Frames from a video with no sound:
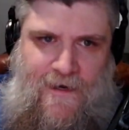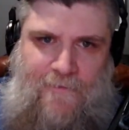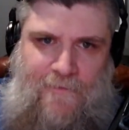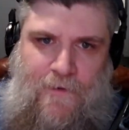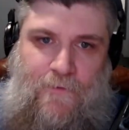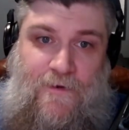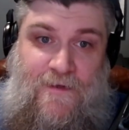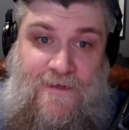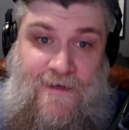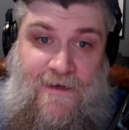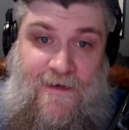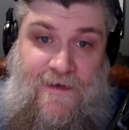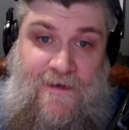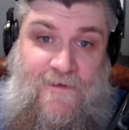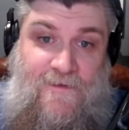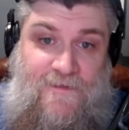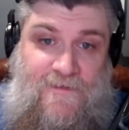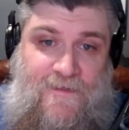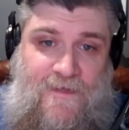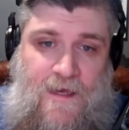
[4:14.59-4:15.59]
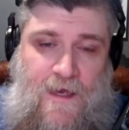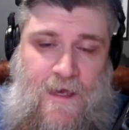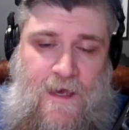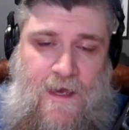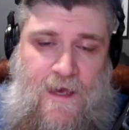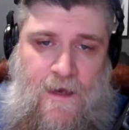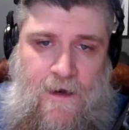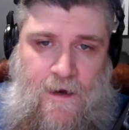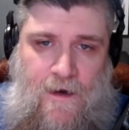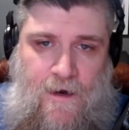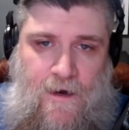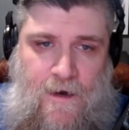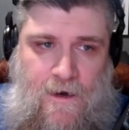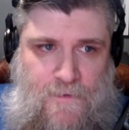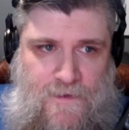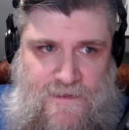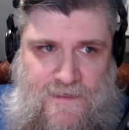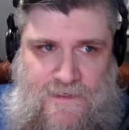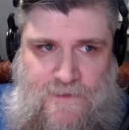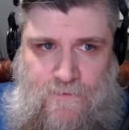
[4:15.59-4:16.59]
time we went to Hills,
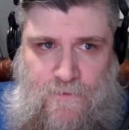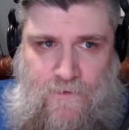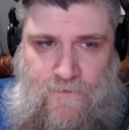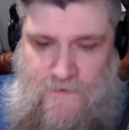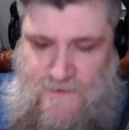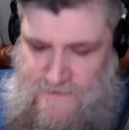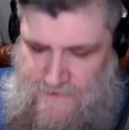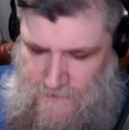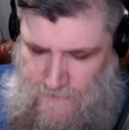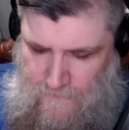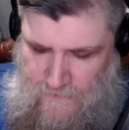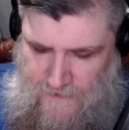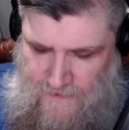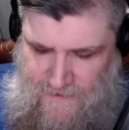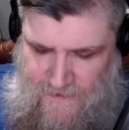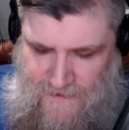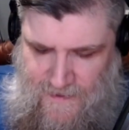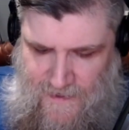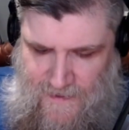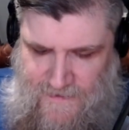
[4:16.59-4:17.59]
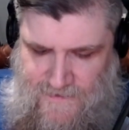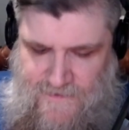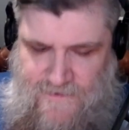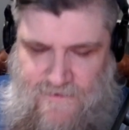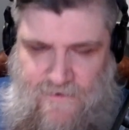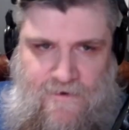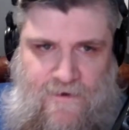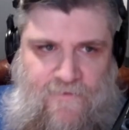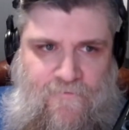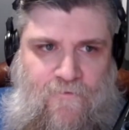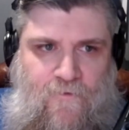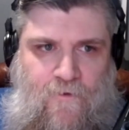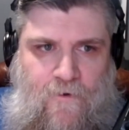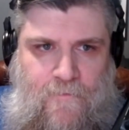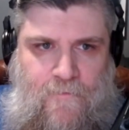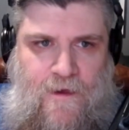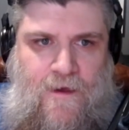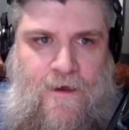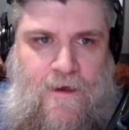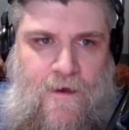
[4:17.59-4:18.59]
but this one was the one that got it started
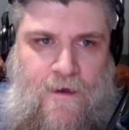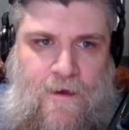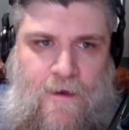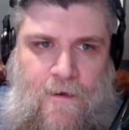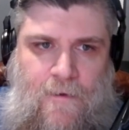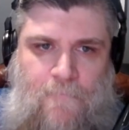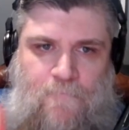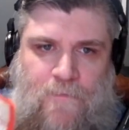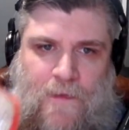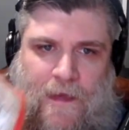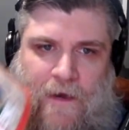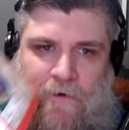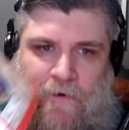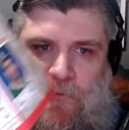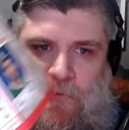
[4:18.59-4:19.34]
for me. I